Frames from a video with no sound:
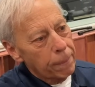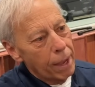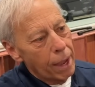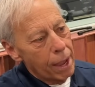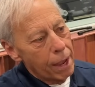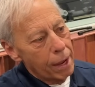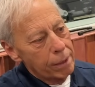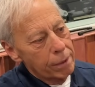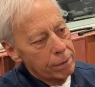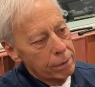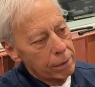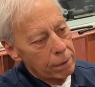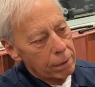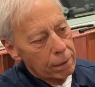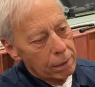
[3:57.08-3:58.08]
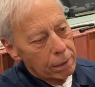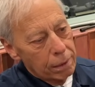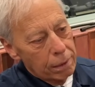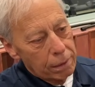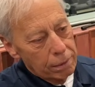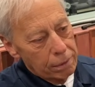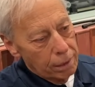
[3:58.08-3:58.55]
And
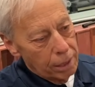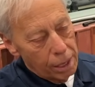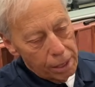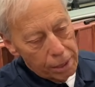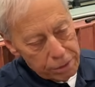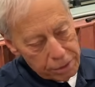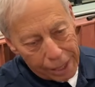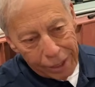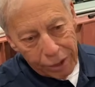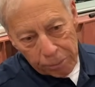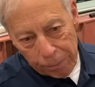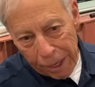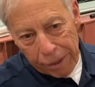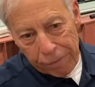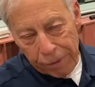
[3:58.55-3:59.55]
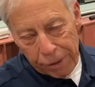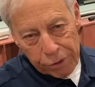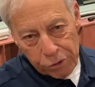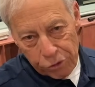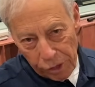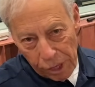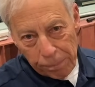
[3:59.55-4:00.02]
uh, Tyler paid for
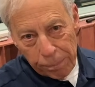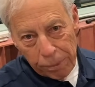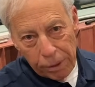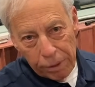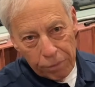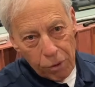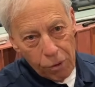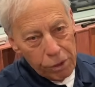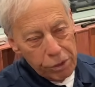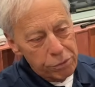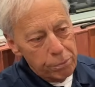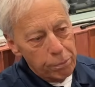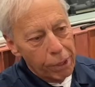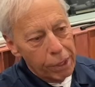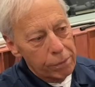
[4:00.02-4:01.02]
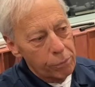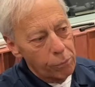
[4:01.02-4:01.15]
his trip, of course, but